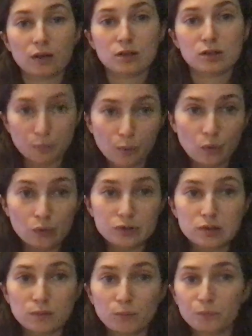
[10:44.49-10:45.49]

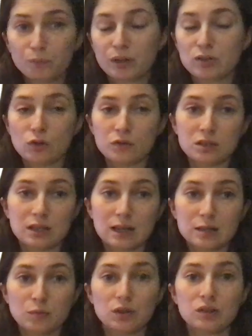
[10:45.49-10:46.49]
supports Bindoff's
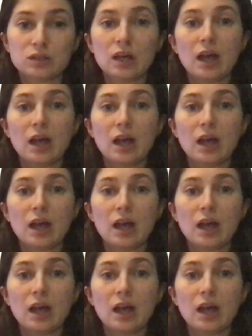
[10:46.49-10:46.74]
assessment,